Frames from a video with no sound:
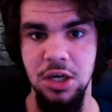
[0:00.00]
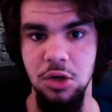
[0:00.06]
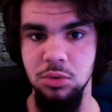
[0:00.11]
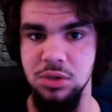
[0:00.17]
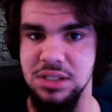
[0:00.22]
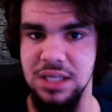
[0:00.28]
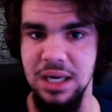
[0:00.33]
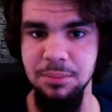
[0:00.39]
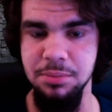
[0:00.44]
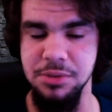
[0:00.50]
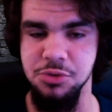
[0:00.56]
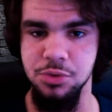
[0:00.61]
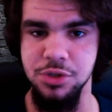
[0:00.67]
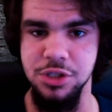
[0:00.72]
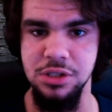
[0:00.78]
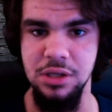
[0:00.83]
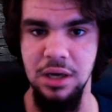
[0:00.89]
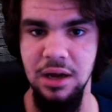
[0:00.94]
Luis Campos
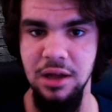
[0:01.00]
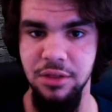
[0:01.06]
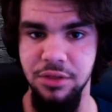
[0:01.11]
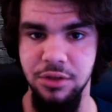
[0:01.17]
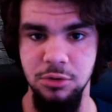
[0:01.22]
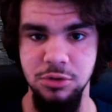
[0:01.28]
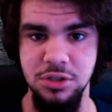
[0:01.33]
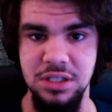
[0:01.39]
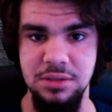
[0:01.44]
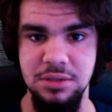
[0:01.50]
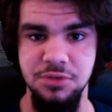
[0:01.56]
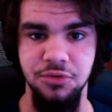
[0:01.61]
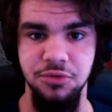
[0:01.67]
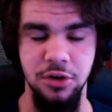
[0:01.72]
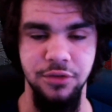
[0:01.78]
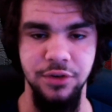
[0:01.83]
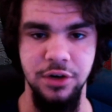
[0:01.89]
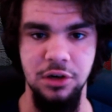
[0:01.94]
was not at those teams
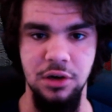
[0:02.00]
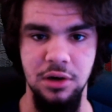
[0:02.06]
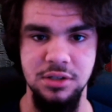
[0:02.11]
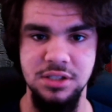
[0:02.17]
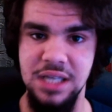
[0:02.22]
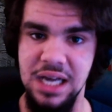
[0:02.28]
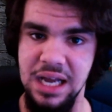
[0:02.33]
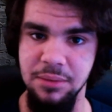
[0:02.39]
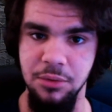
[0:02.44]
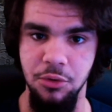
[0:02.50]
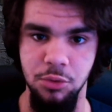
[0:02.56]
for a very long time.